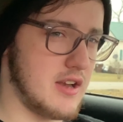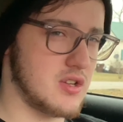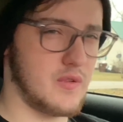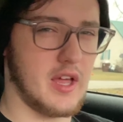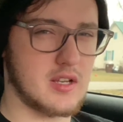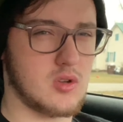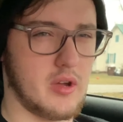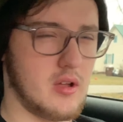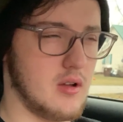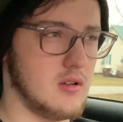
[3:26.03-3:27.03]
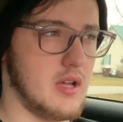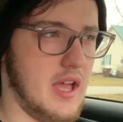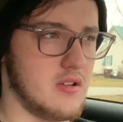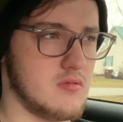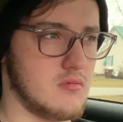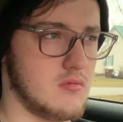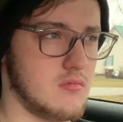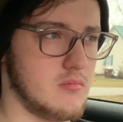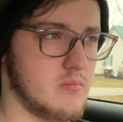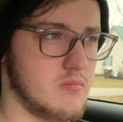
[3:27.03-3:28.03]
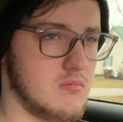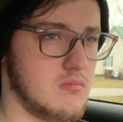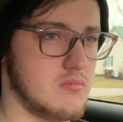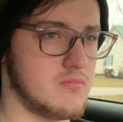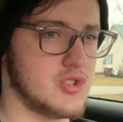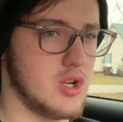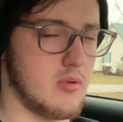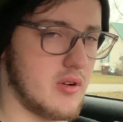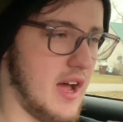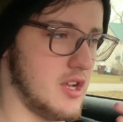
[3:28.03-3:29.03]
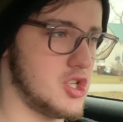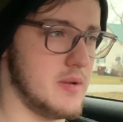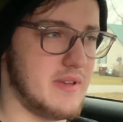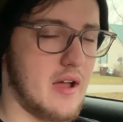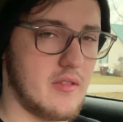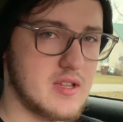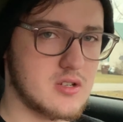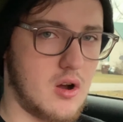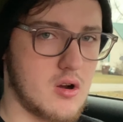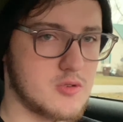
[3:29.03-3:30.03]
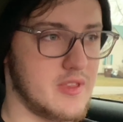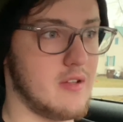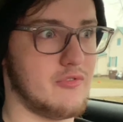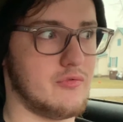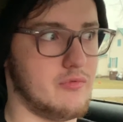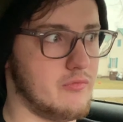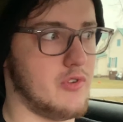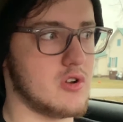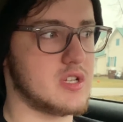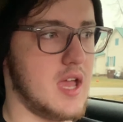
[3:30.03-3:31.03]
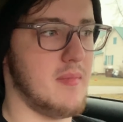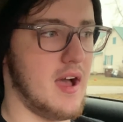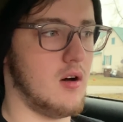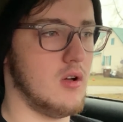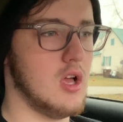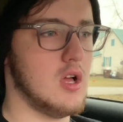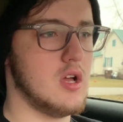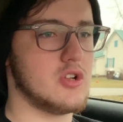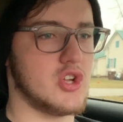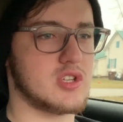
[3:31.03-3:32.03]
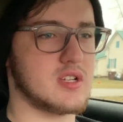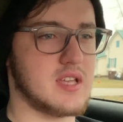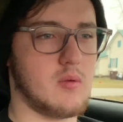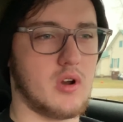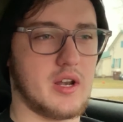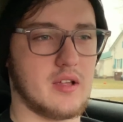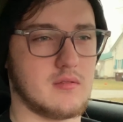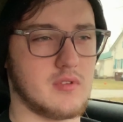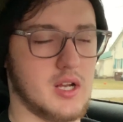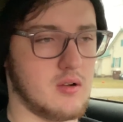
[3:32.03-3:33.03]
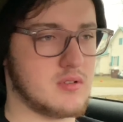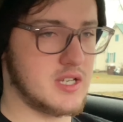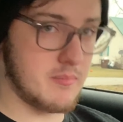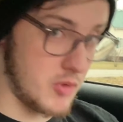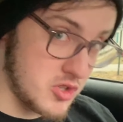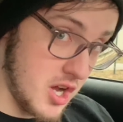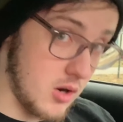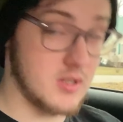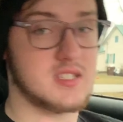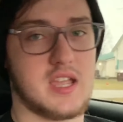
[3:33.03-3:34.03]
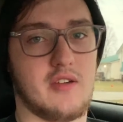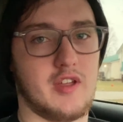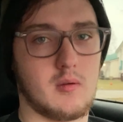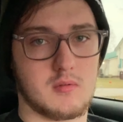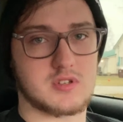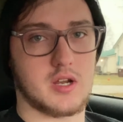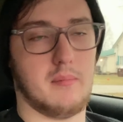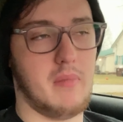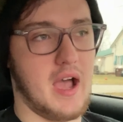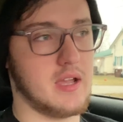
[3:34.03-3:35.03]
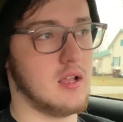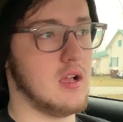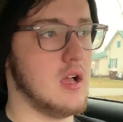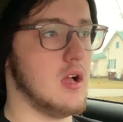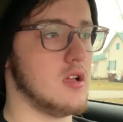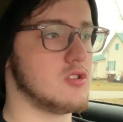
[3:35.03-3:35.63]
I just feel like Toyota and Subaru kind of cheaped out on these cars when they first came out, just because they wanted to, dip their toe and see if anyone was going to bite.